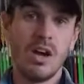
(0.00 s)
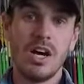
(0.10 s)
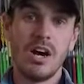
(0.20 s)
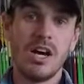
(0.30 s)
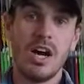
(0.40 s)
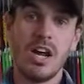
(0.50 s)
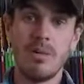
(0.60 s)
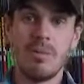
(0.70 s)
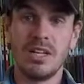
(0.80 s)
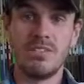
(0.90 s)
I
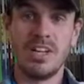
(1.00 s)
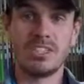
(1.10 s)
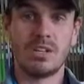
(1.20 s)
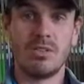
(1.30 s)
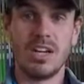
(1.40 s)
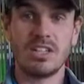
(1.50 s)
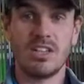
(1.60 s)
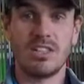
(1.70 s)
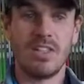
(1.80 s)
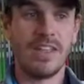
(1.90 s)
don't believe that's correct. I
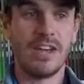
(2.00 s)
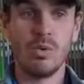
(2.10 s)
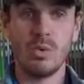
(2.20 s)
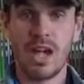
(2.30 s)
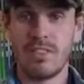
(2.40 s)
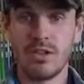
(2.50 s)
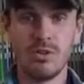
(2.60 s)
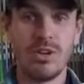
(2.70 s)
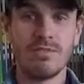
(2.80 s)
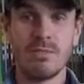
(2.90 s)
think that they all gather
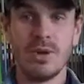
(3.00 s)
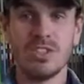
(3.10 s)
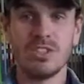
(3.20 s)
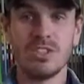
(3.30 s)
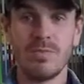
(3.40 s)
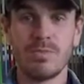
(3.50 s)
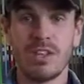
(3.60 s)
good information.